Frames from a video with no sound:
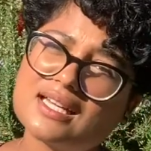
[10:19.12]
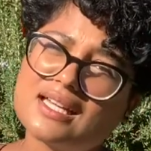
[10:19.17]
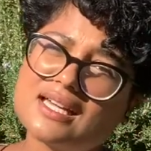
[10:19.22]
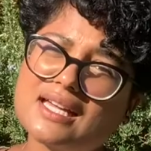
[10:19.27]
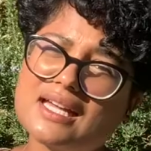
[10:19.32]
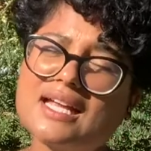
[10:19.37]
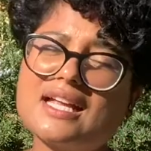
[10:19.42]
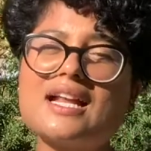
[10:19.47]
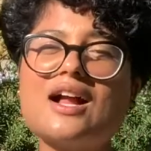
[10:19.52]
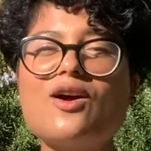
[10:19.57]

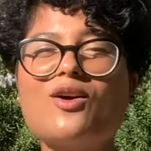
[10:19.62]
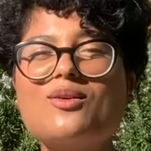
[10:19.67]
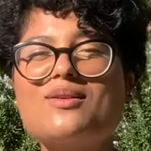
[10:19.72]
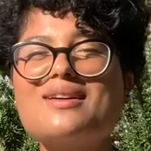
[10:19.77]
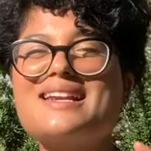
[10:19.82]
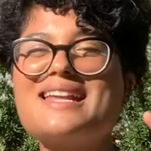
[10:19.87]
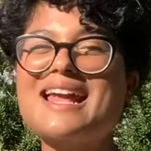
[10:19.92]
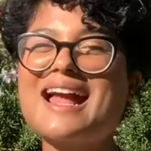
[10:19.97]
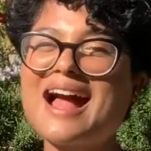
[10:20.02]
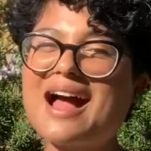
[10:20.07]
It
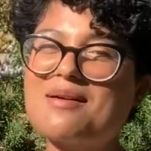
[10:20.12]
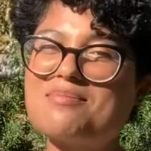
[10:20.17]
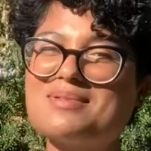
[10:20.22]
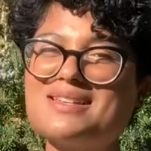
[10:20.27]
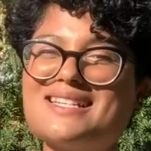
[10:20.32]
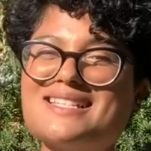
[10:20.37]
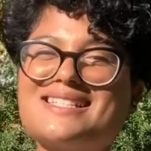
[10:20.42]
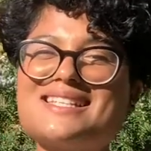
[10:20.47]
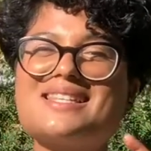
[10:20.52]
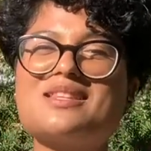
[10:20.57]
already happened,
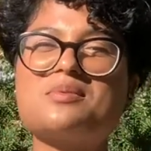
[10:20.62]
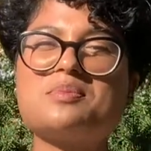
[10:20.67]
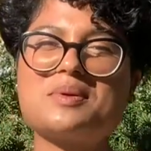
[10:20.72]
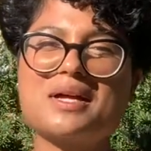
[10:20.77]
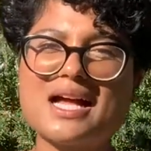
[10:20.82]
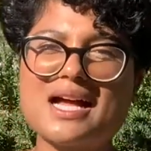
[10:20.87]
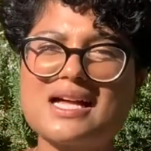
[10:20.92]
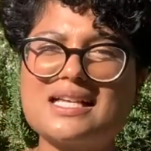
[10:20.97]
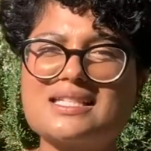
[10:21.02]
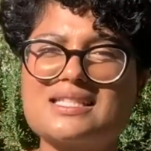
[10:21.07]
it's in the
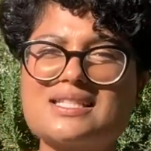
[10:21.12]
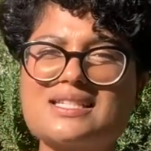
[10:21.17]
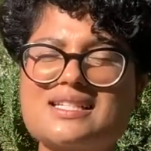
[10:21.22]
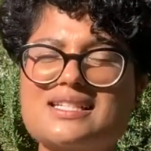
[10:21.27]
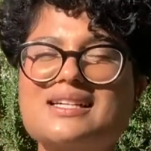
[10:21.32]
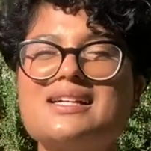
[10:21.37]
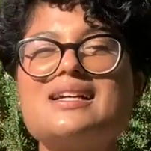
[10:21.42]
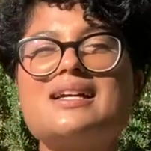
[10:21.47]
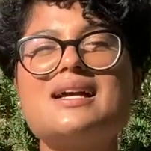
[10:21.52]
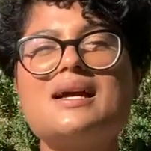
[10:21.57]
past,
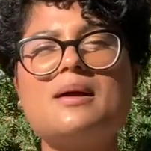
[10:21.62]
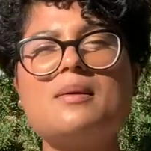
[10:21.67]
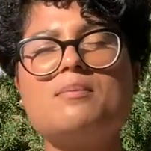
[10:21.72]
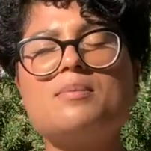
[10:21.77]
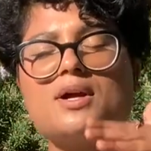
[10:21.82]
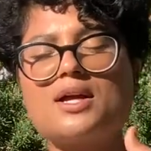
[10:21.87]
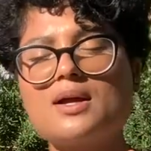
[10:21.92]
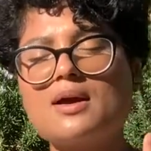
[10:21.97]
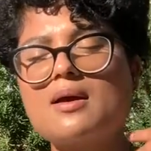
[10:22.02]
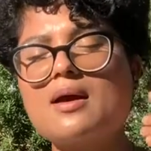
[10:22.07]

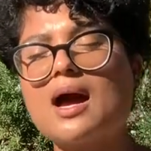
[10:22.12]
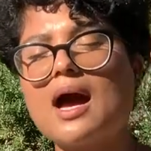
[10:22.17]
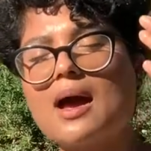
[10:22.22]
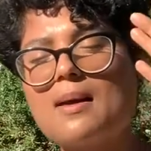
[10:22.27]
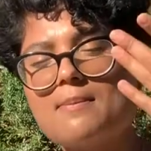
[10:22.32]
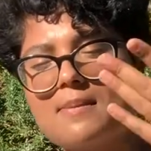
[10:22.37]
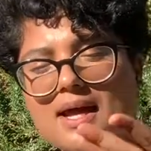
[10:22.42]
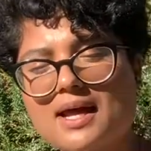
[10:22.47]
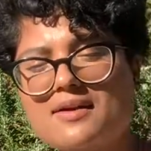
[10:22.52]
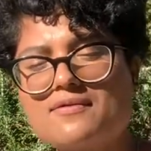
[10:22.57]
but
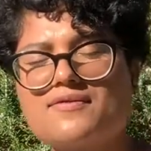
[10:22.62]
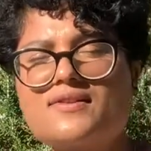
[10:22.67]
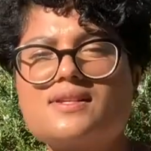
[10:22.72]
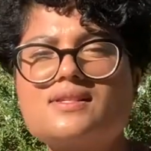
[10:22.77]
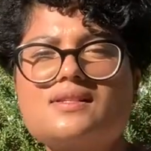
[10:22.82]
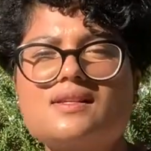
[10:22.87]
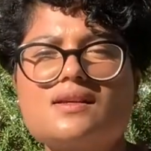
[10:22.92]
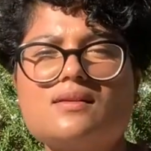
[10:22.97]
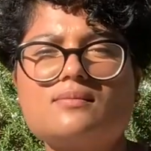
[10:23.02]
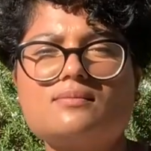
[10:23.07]
I'm
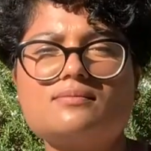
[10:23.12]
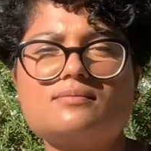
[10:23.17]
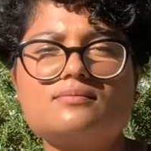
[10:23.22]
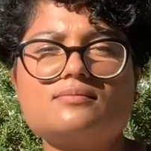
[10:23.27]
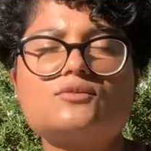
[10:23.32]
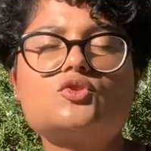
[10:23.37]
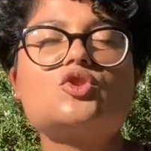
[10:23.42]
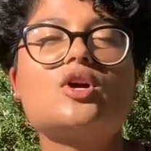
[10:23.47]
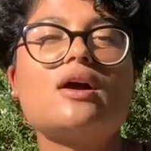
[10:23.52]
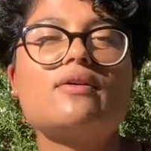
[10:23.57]
manifesting
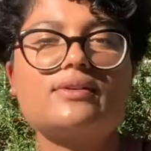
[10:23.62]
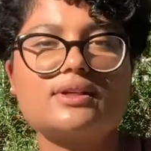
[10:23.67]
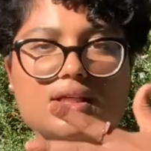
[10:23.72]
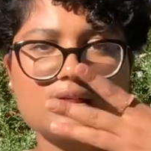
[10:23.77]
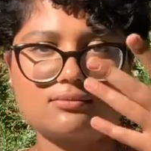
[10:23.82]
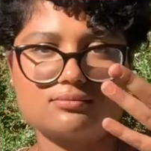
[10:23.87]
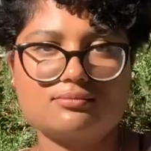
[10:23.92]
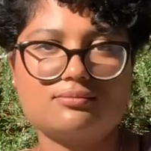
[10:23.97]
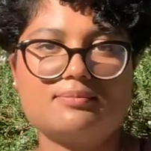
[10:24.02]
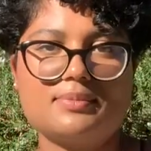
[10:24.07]
traveling,
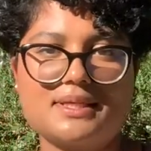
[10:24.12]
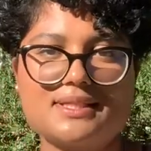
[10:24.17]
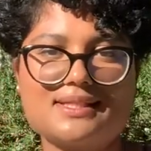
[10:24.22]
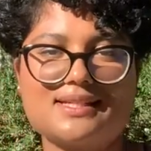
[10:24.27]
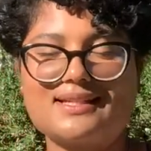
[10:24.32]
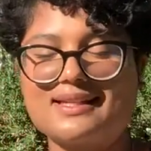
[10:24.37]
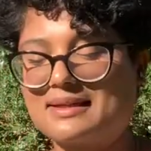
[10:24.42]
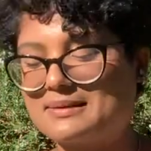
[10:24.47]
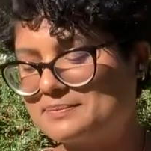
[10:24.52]
basically.